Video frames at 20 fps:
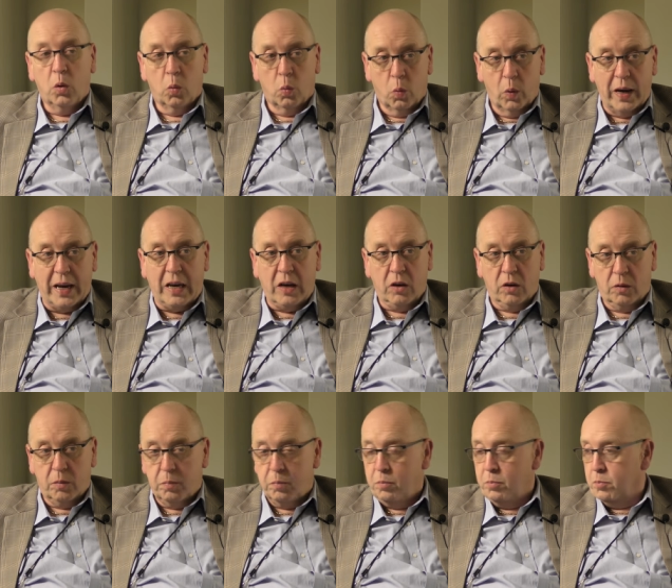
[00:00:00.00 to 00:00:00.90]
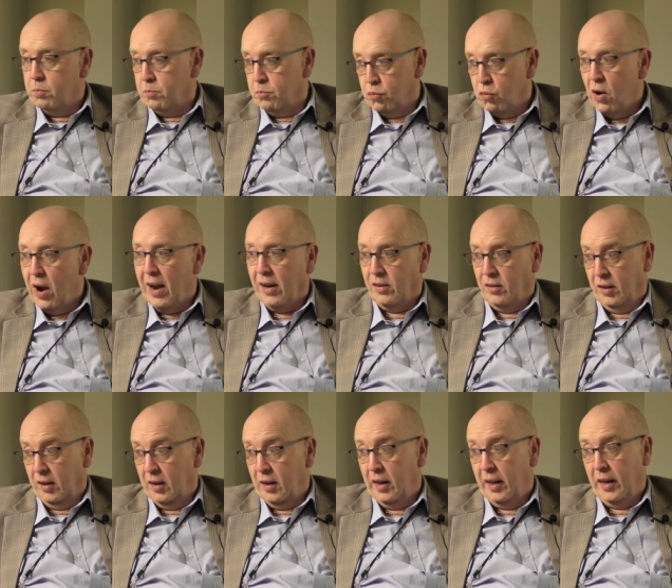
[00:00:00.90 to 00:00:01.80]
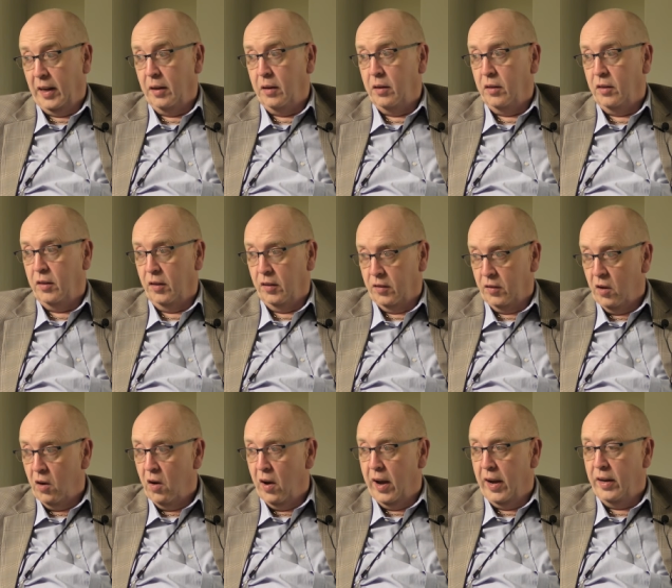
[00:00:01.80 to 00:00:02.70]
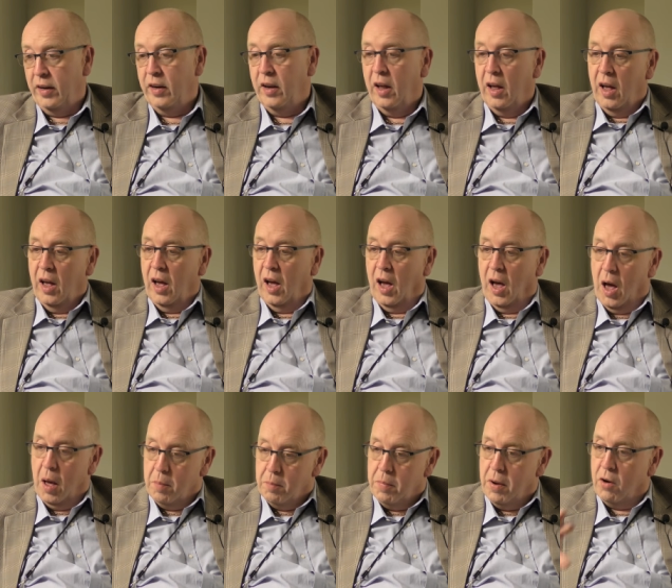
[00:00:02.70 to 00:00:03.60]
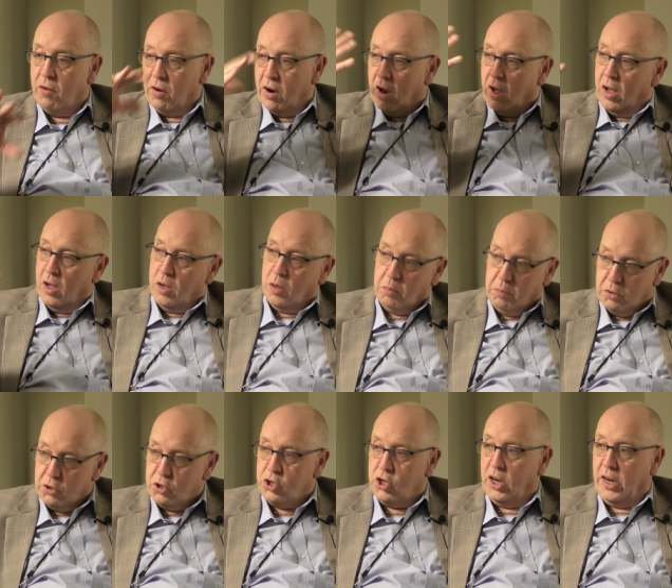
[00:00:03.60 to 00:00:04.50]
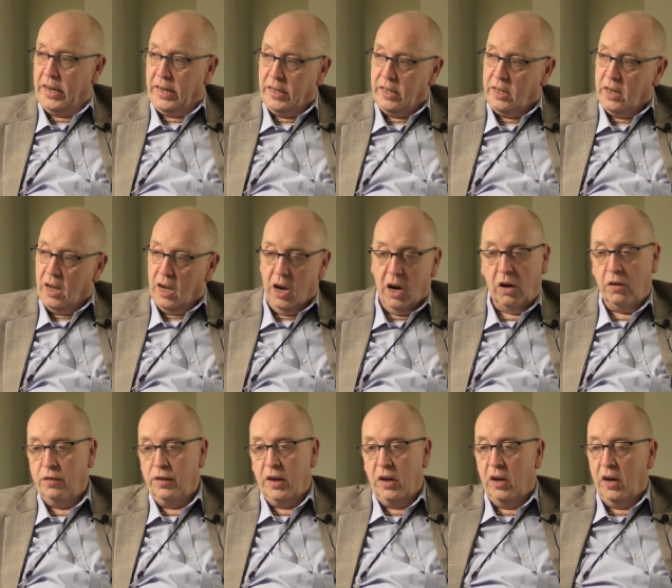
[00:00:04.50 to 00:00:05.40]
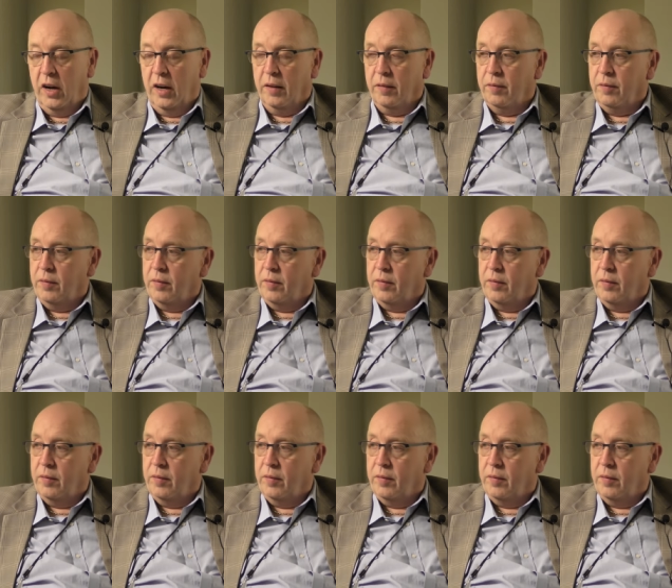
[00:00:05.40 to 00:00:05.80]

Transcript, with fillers: We could practically design a mirror machine overnight.